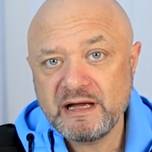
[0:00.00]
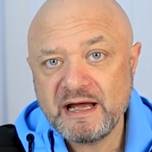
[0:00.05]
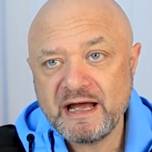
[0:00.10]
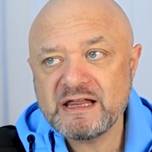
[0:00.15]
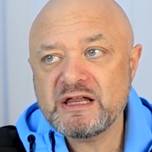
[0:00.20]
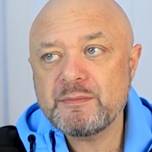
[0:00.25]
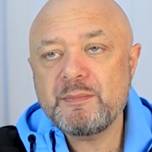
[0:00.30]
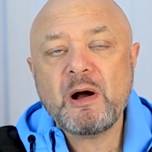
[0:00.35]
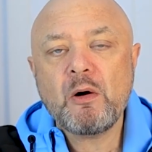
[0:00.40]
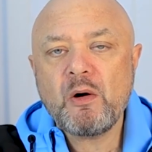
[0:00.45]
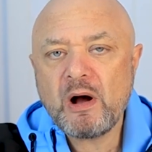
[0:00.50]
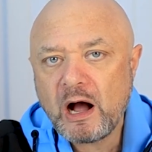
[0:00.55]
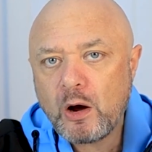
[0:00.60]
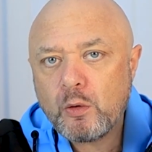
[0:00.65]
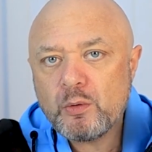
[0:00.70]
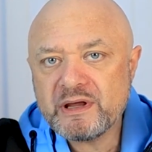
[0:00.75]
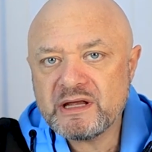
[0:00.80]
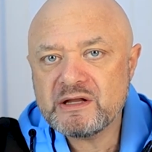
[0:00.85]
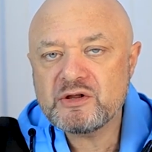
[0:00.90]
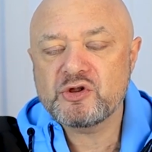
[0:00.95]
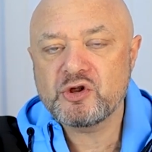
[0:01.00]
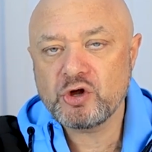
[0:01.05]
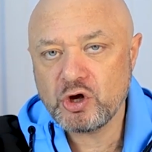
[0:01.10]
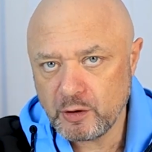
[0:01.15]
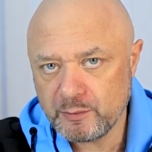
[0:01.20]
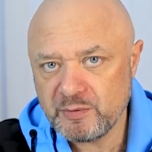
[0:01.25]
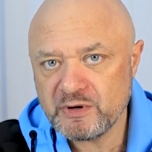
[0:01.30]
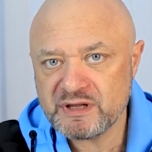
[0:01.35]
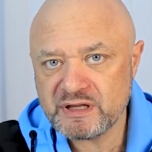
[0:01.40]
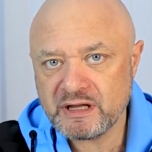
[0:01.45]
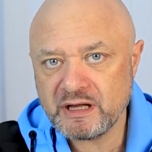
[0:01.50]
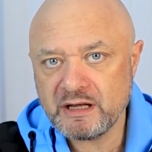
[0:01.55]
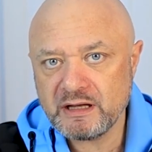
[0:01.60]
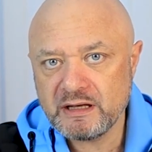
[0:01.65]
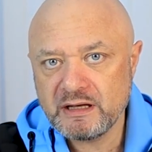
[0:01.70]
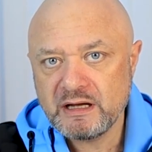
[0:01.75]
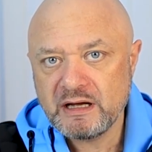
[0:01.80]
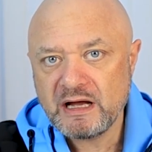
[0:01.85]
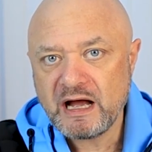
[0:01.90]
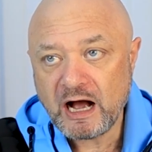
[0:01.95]
It's about how we interpret it,
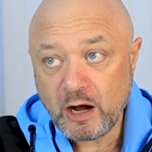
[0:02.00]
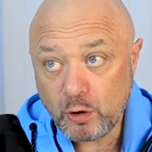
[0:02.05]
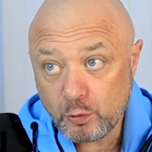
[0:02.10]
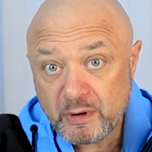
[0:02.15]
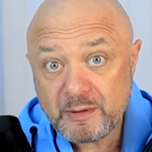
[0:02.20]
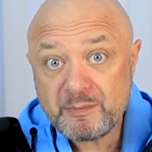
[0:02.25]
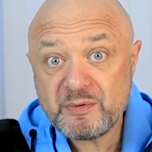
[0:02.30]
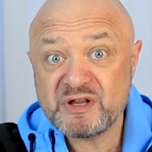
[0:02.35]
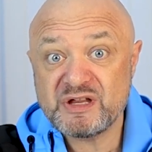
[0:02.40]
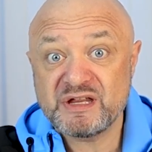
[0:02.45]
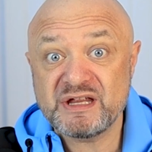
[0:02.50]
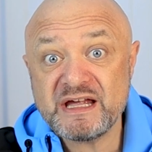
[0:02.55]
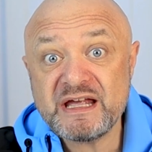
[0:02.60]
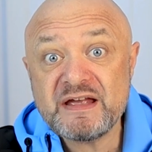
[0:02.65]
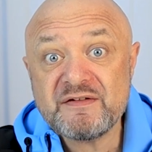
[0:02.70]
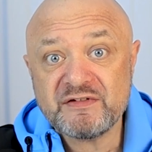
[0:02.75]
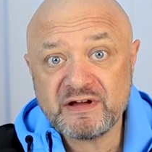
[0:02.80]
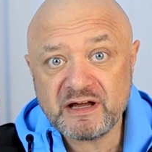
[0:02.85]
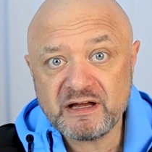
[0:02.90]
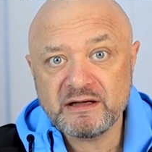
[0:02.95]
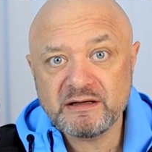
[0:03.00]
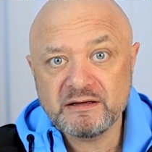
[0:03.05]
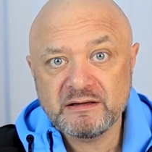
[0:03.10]
how we perceive it.